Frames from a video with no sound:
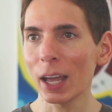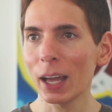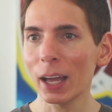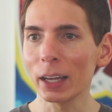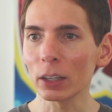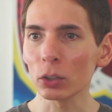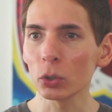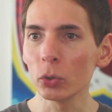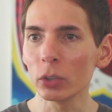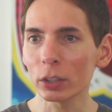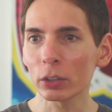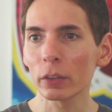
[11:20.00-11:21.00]
uh,
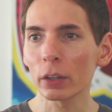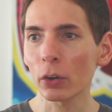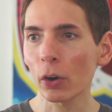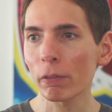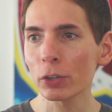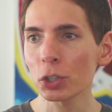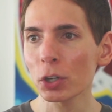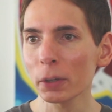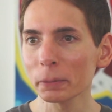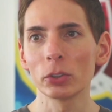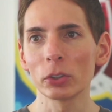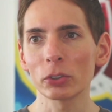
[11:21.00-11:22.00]
include the curvature.
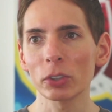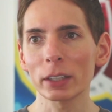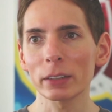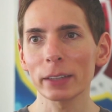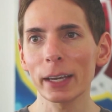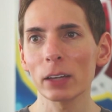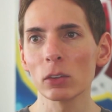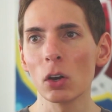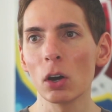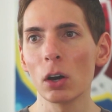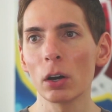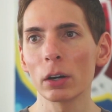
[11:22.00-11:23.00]
So it looks like lat
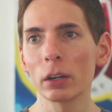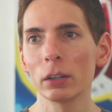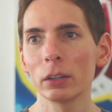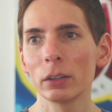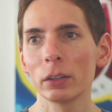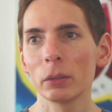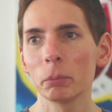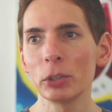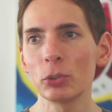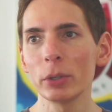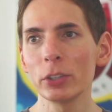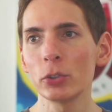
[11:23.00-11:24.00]
long.
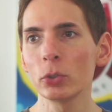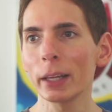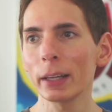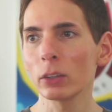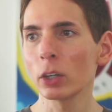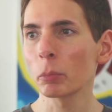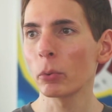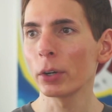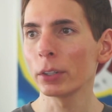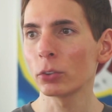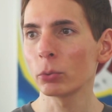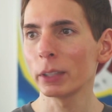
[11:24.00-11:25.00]
Between two lat long
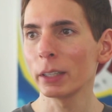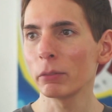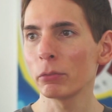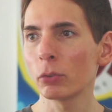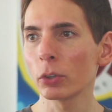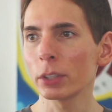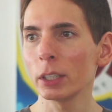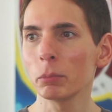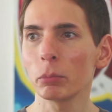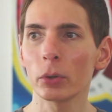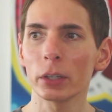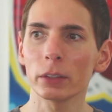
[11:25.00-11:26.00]
points, we get
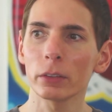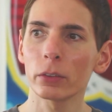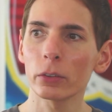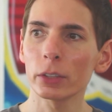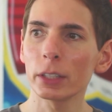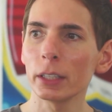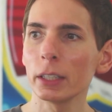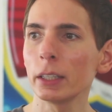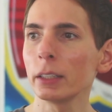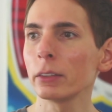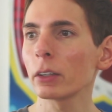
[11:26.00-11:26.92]
fourteen point one three